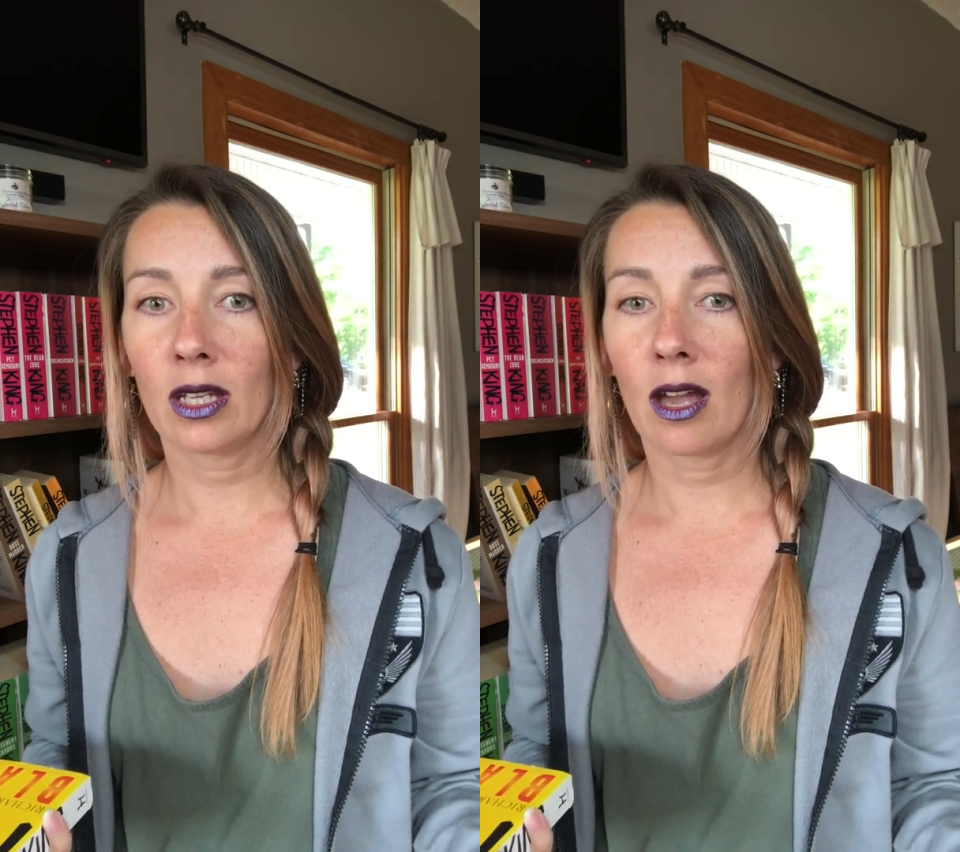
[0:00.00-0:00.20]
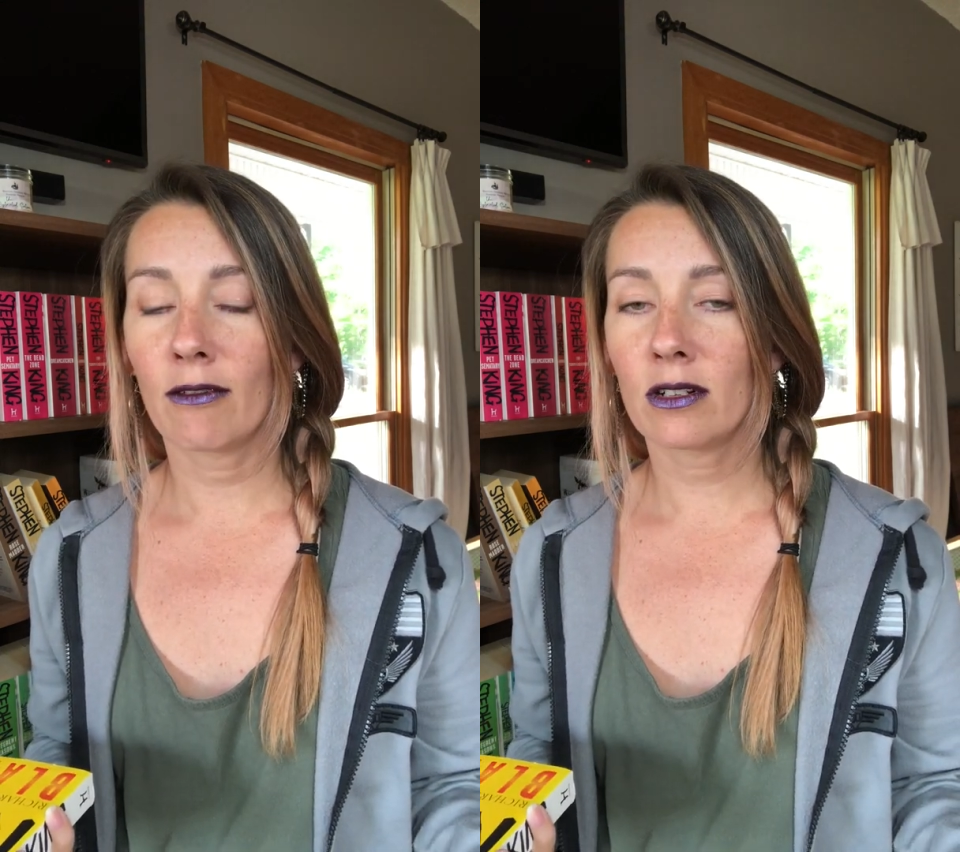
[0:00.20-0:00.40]

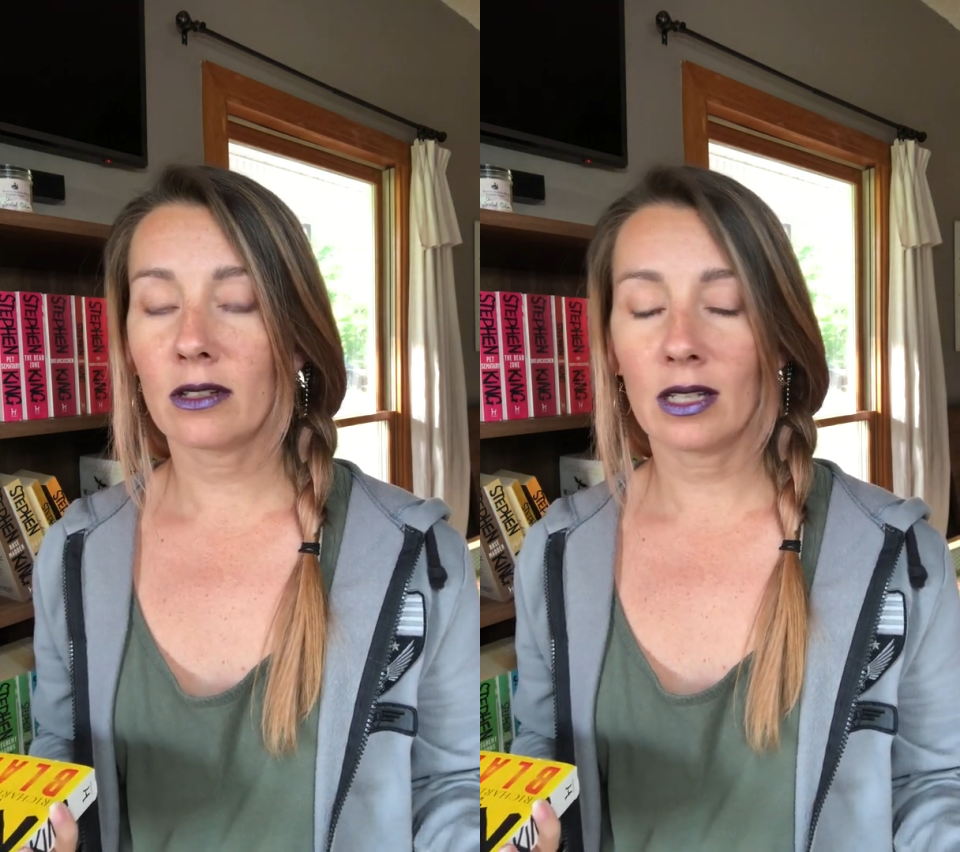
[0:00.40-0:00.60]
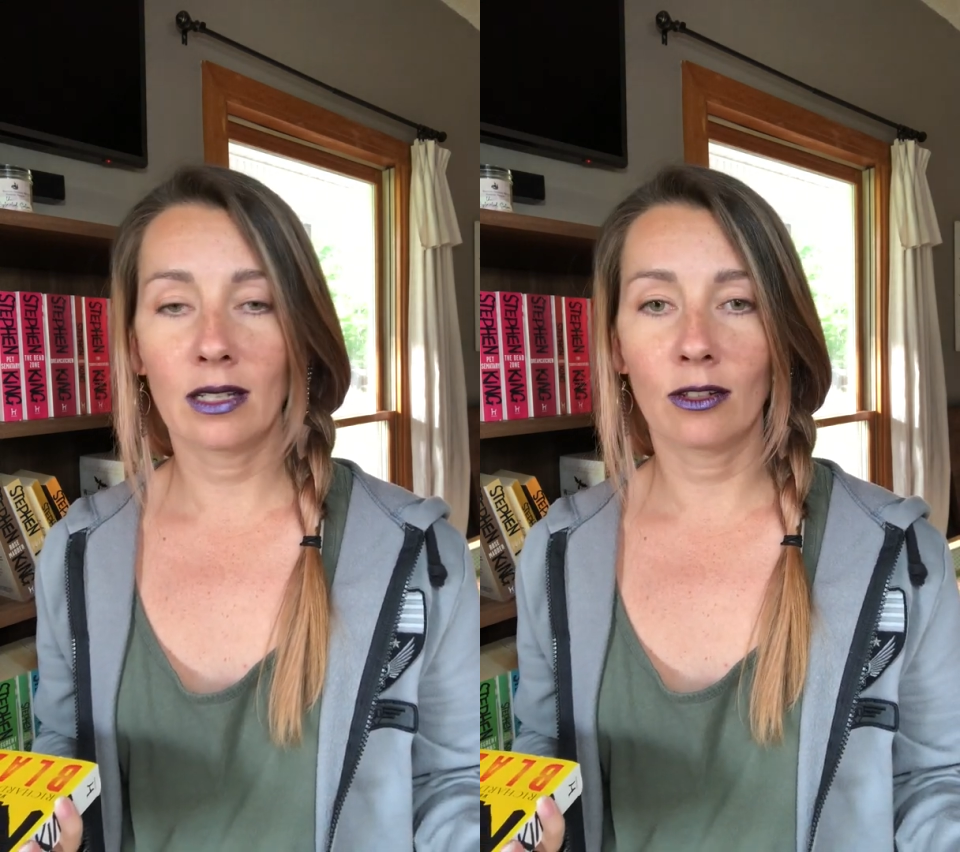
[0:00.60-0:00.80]
covers,
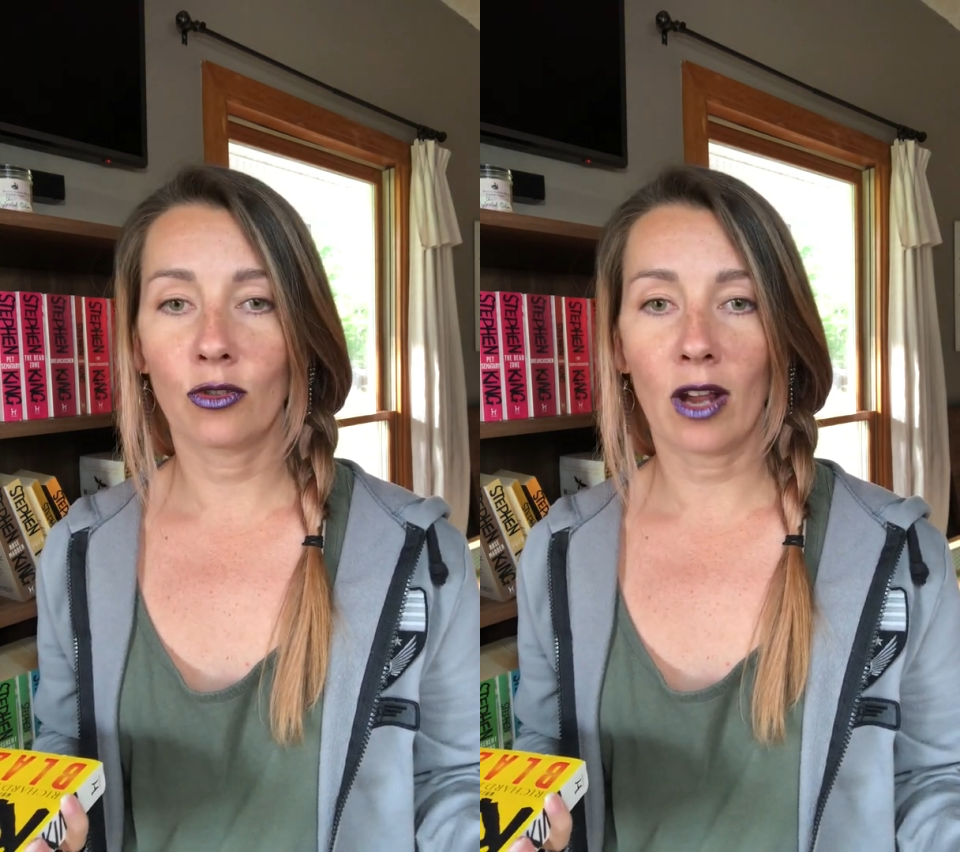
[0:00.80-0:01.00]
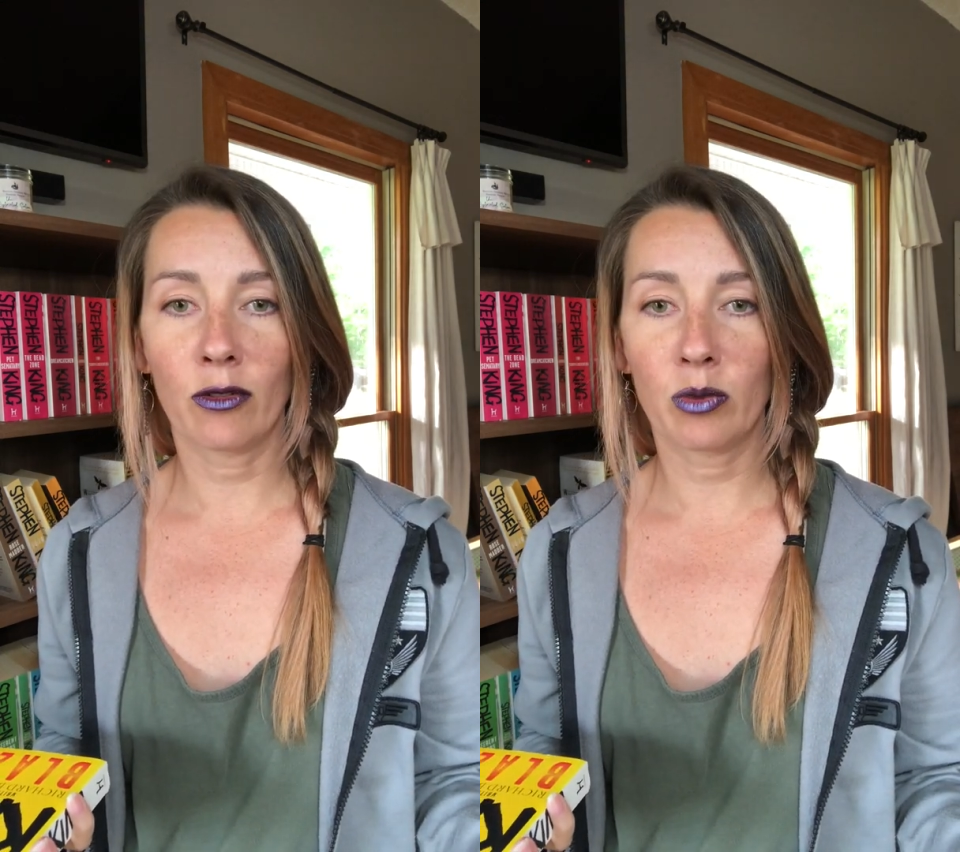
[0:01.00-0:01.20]
and it
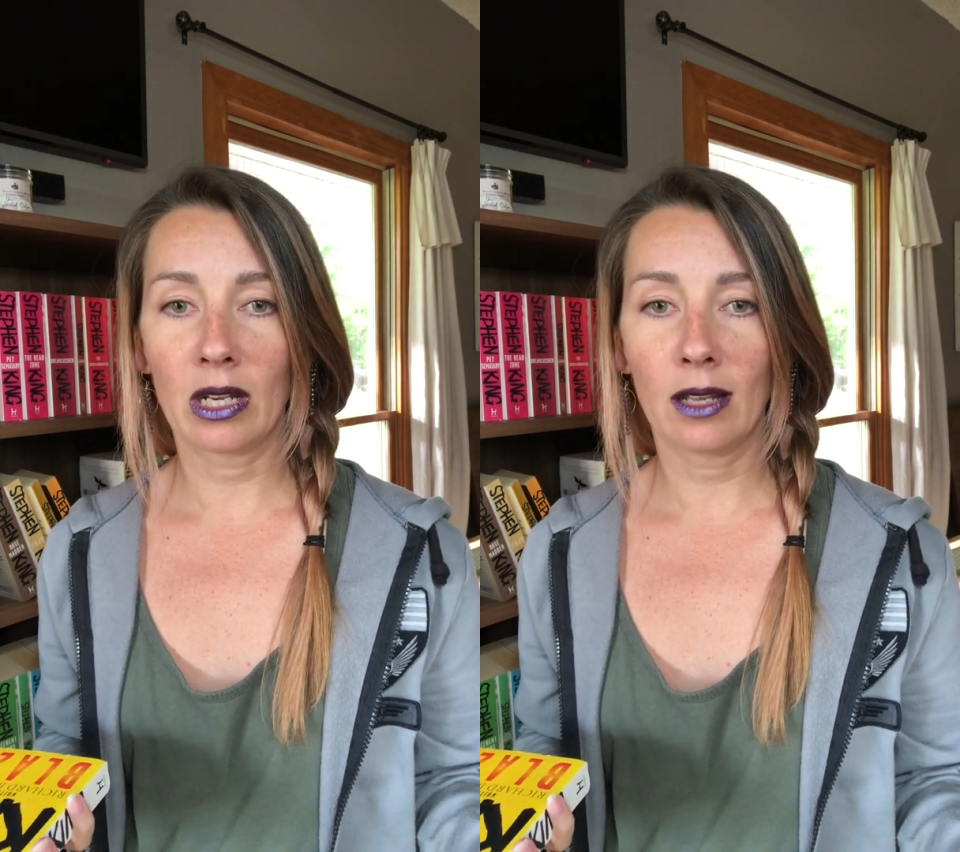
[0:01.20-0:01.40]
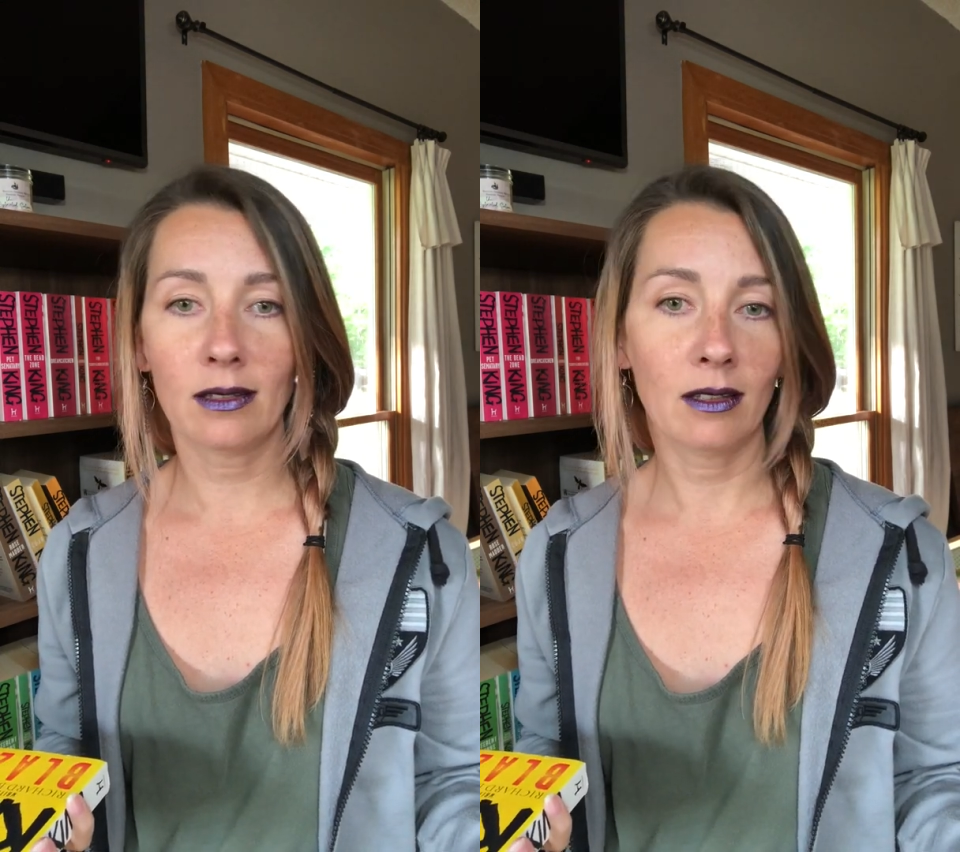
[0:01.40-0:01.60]
drives me nuts.